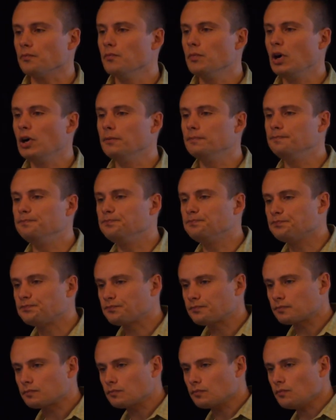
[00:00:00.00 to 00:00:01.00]
But
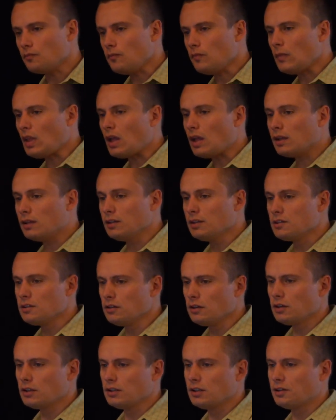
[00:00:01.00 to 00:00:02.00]
let's
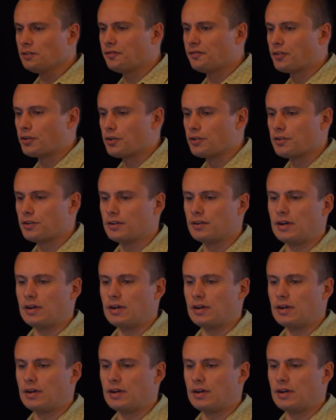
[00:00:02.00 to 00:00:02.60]
look a little further